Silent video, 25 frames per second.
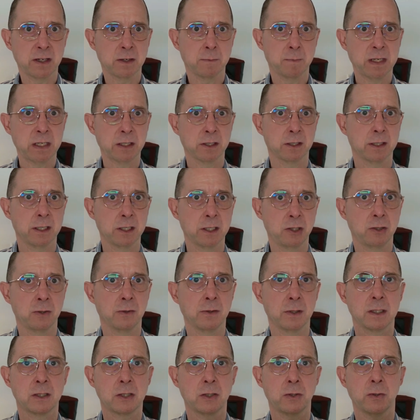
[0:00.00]
fundamental
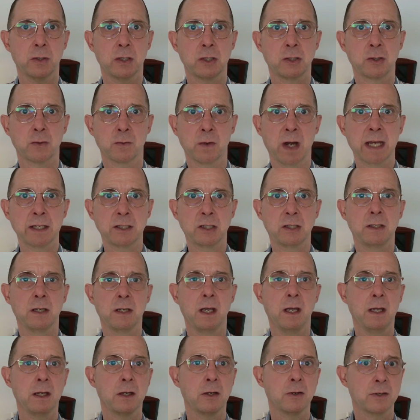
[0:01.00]
issue is to
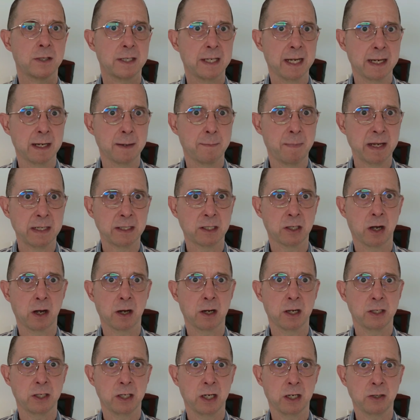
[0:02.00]
address database
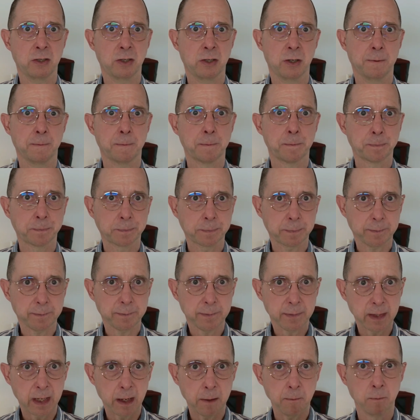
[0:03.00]
architecture.
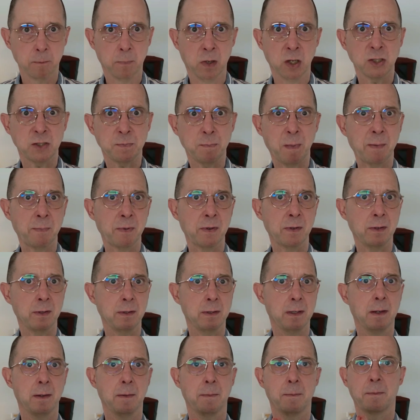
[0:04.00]
Most
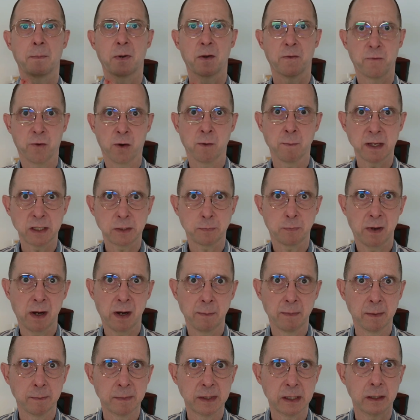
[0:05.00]
Bubble performance
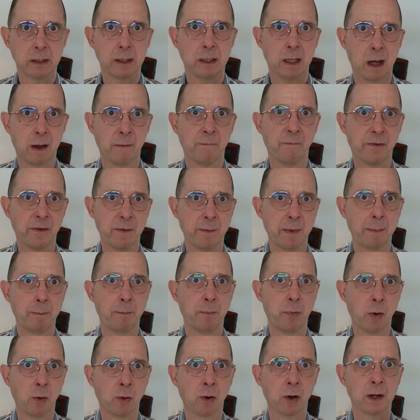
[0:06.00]
problems come from a
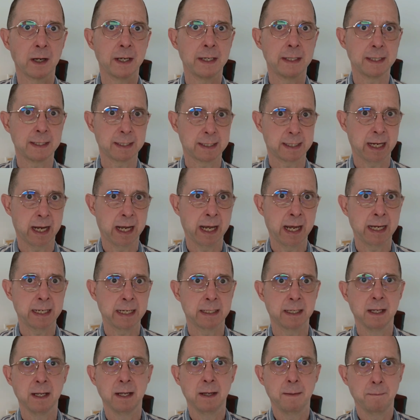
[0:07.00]
poorly
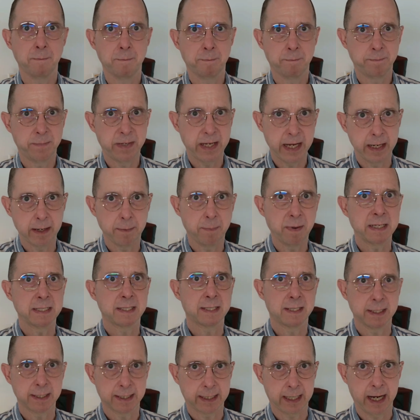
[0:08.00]
designed
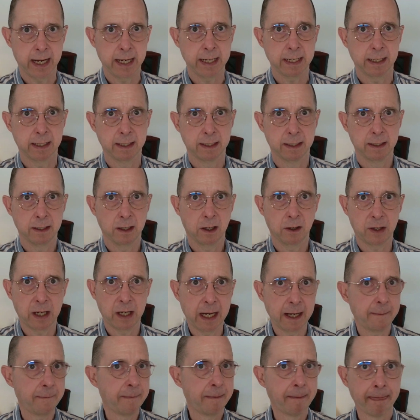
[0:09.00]
database design.
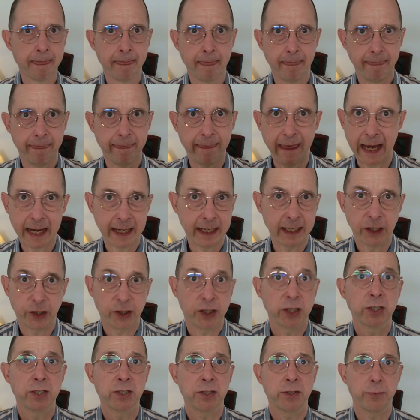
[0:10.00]
Okay. That
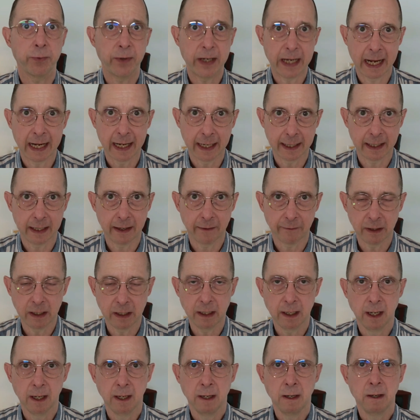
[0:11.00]
is just the reality of
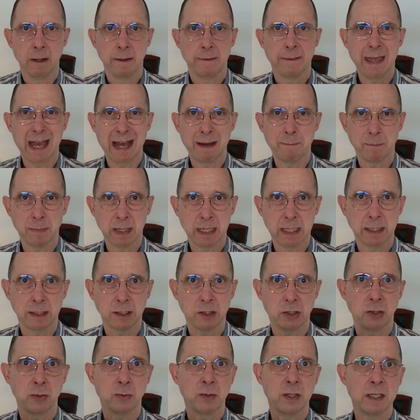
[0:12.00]
it. That
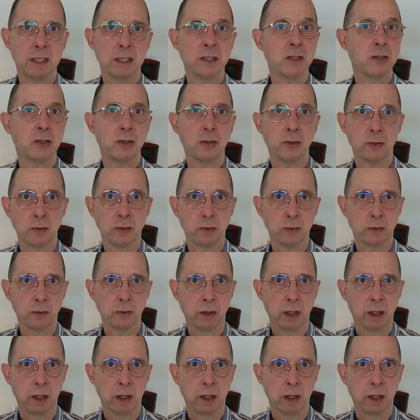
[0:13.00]
means you need to